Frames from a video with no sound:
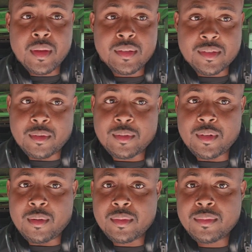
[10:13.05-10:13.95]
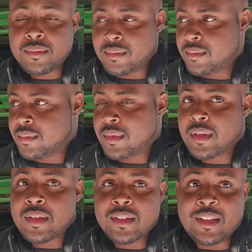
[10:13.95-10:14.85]
So, you know,
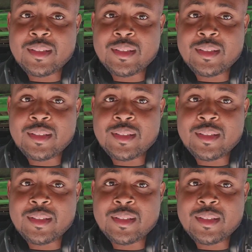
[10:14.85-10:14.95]
let's